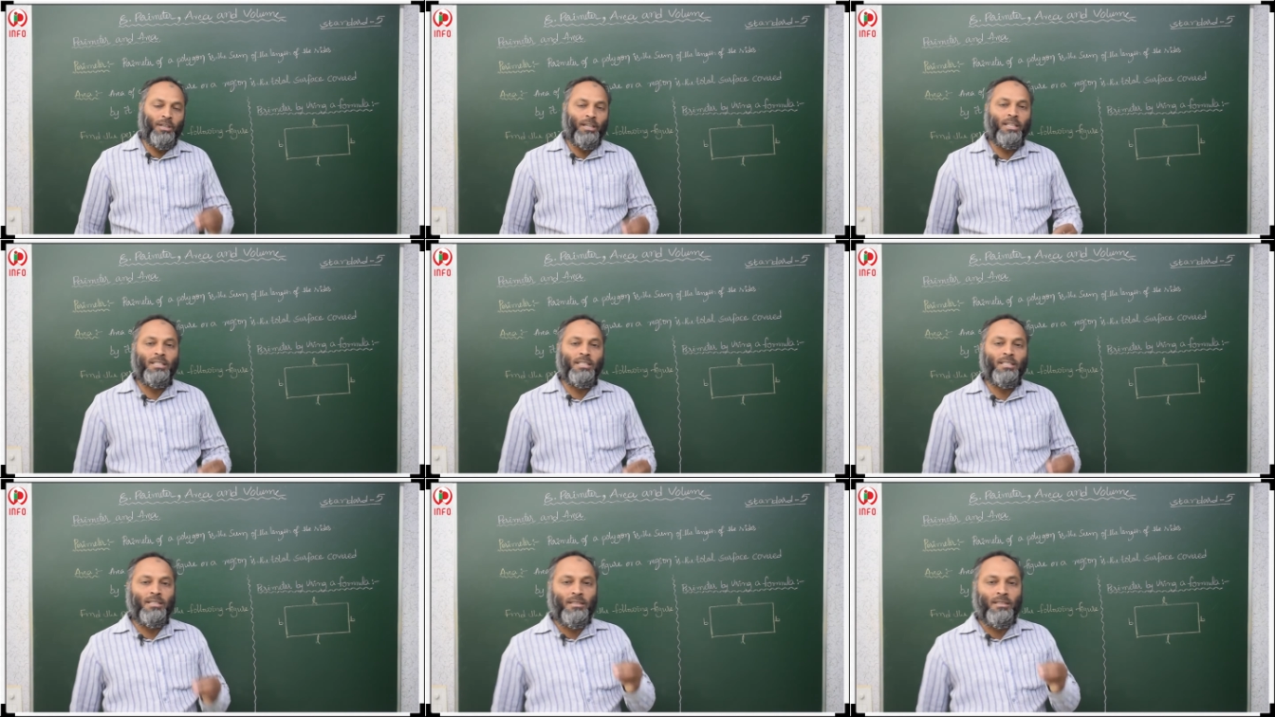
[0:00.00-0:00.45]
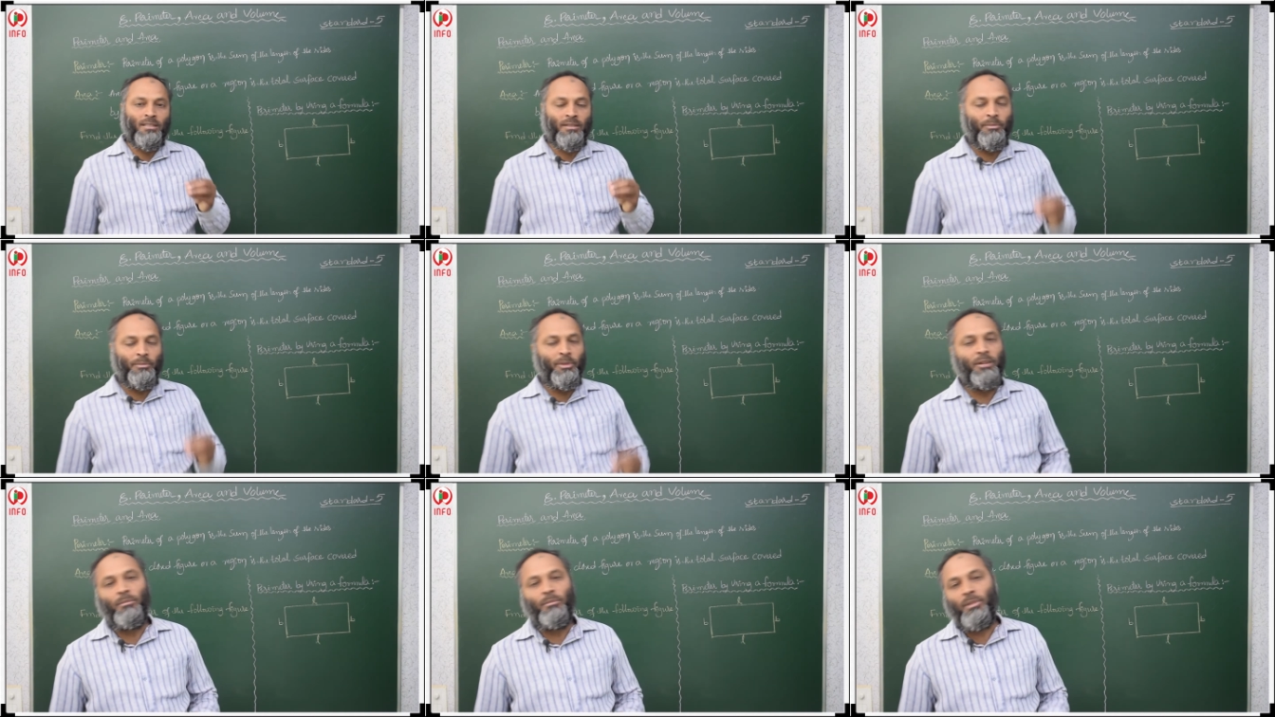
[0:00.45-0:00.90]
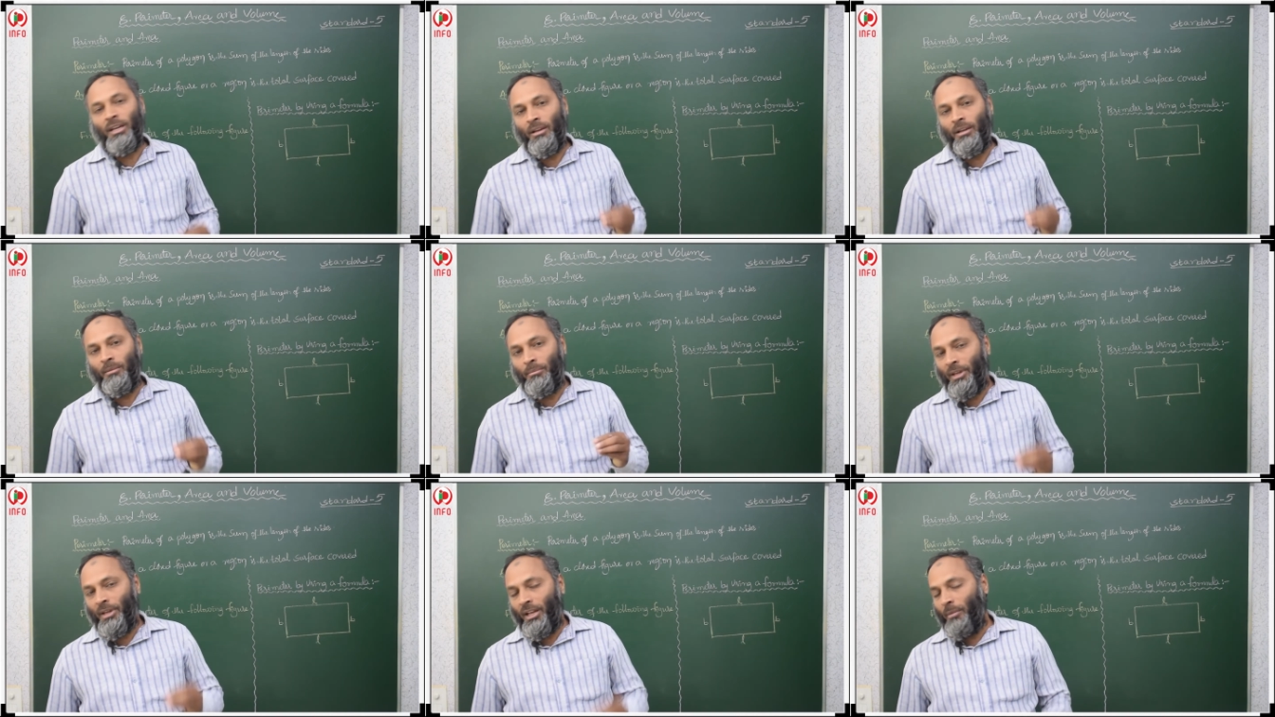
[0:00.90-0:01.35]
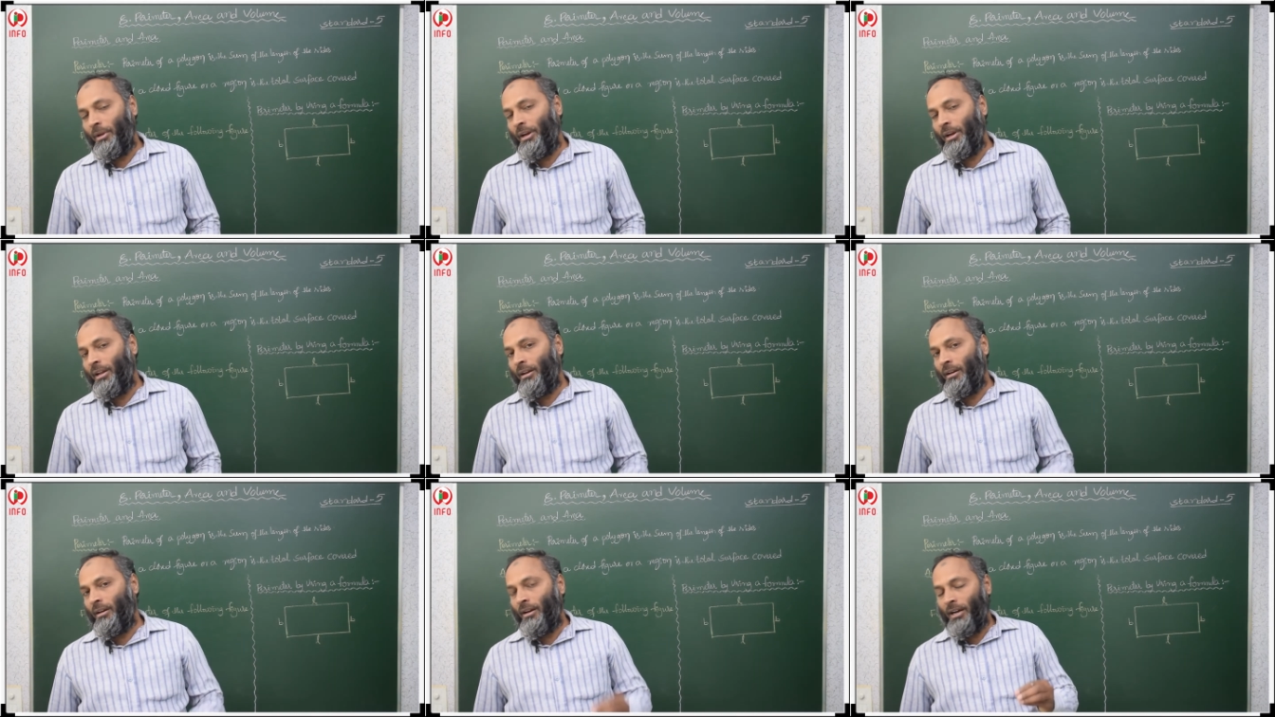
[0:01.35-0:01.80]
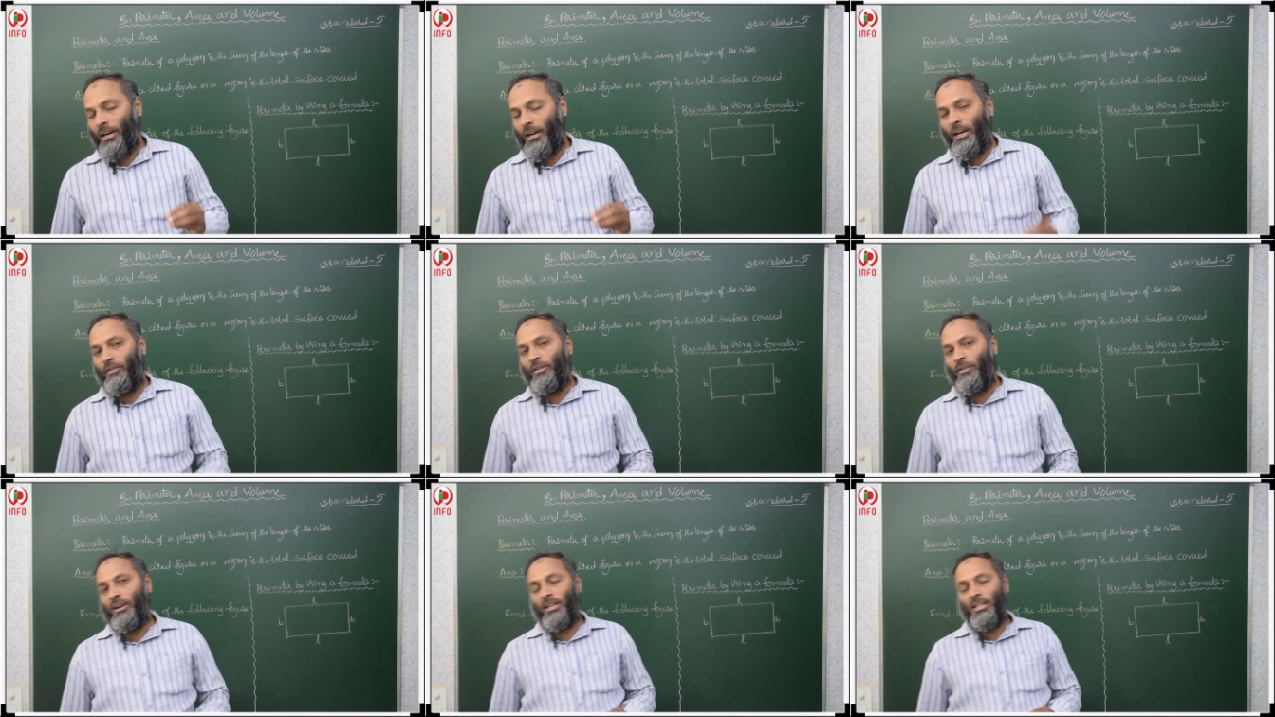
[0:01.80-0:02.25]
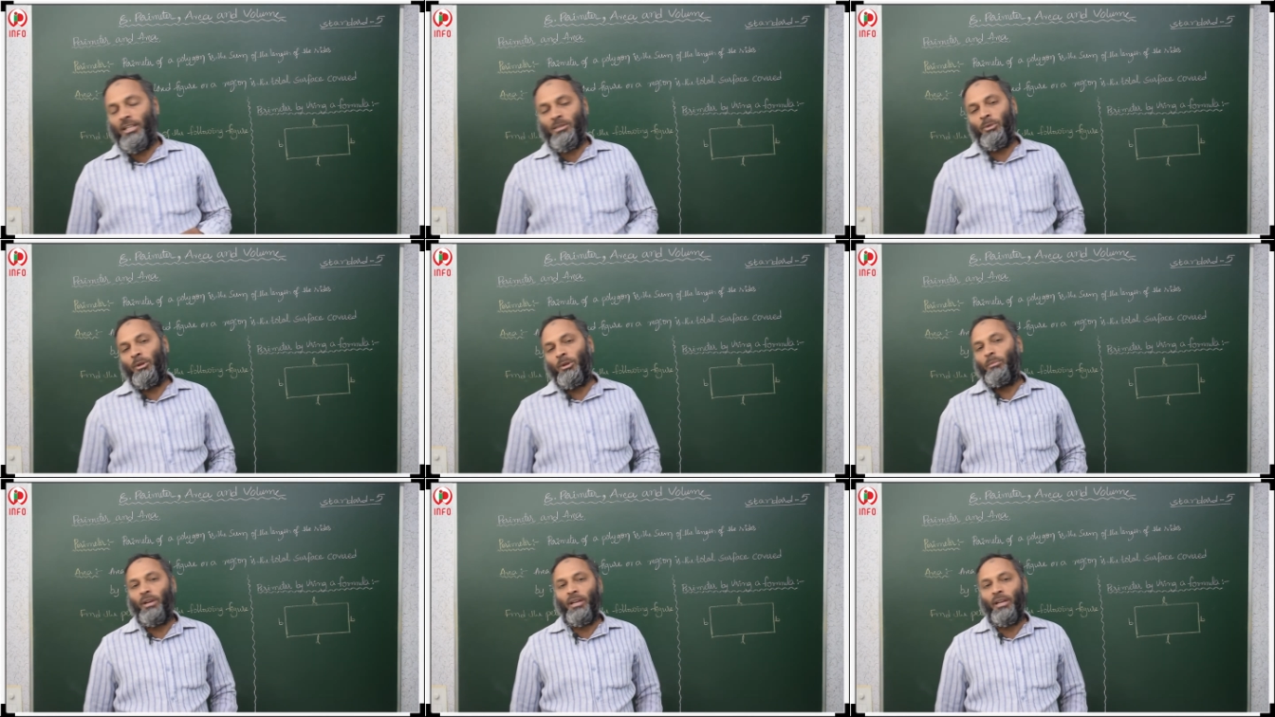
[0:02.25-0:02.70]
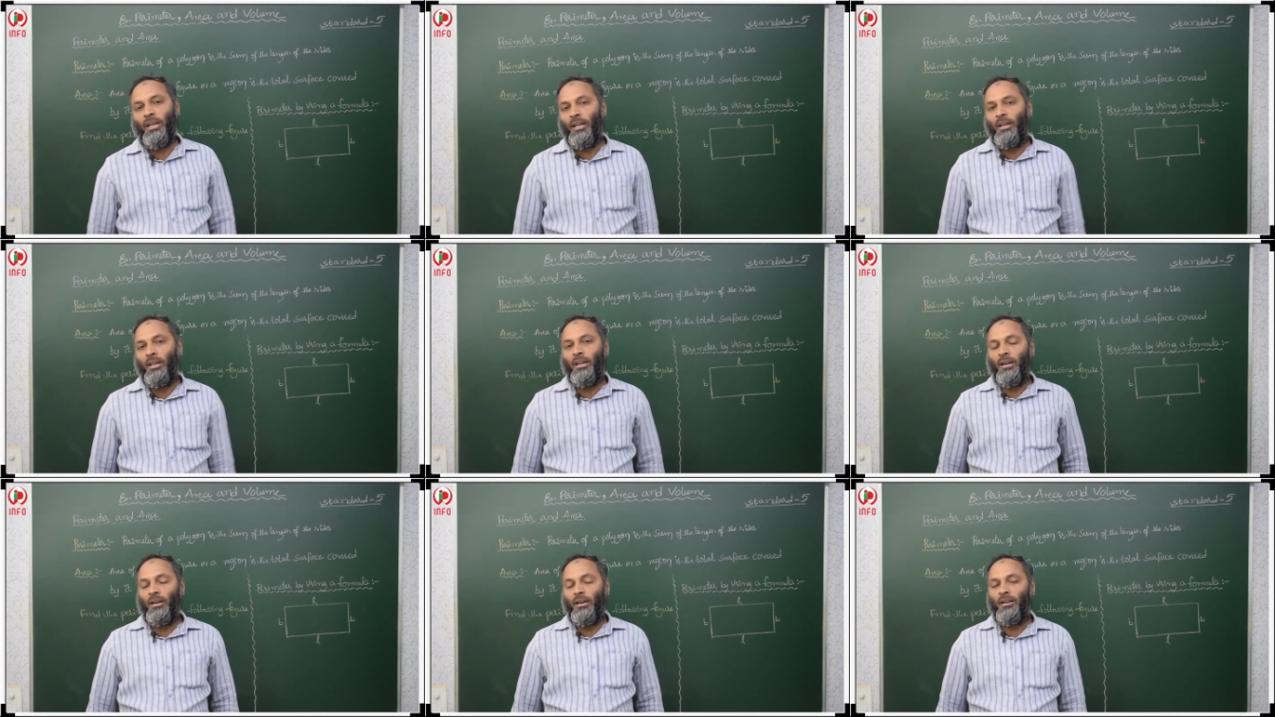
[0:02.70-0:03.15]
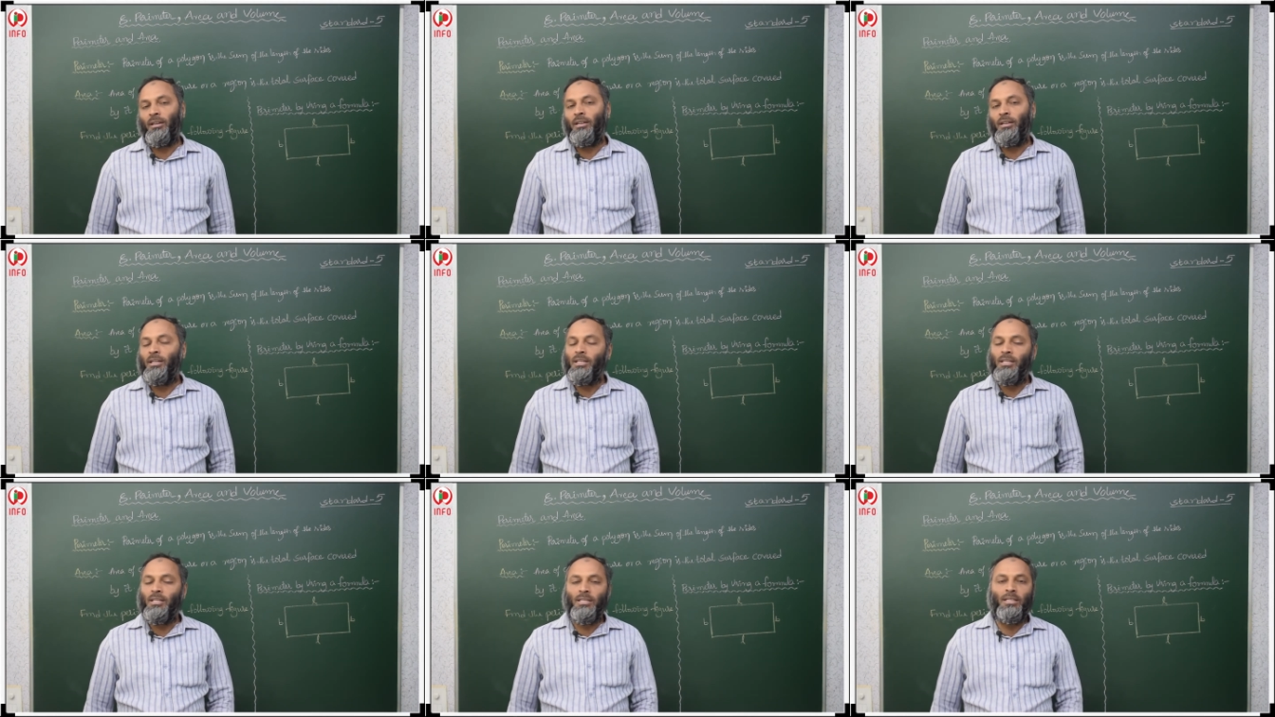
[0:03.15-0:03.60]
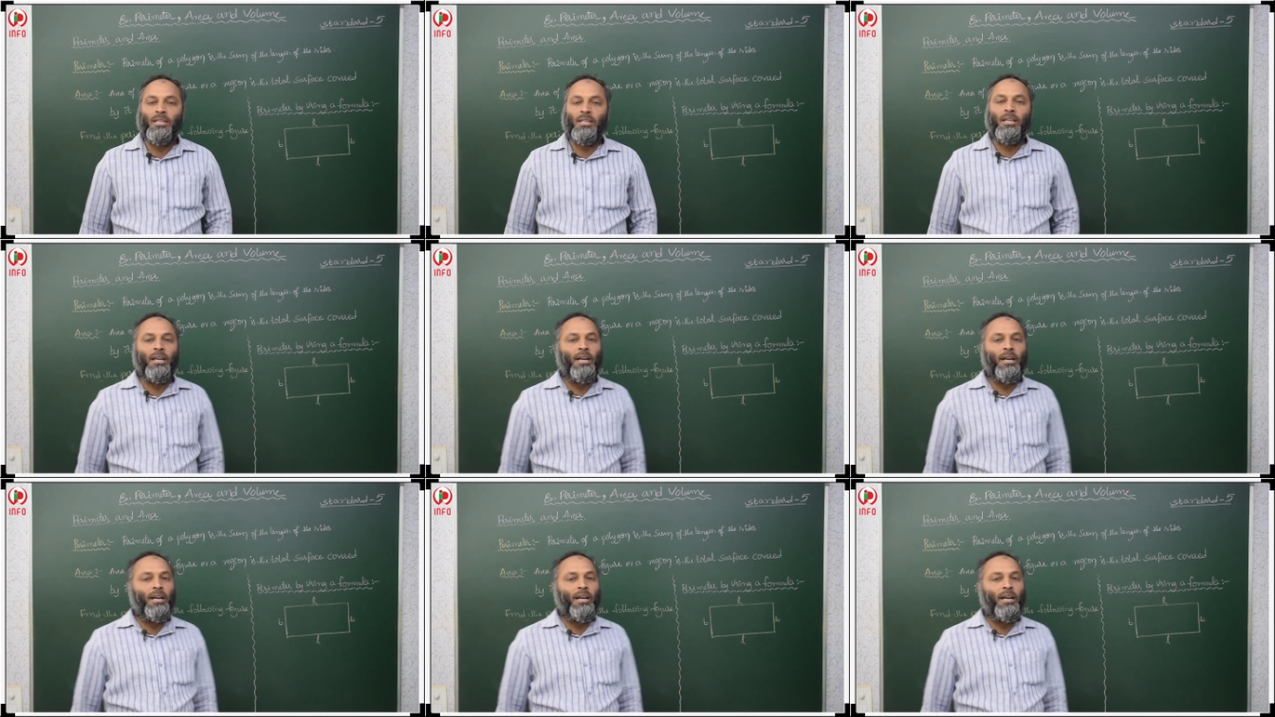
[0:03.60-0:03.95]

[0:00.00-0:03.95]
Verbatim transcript: is mean by perimeter and what is mean by area? See here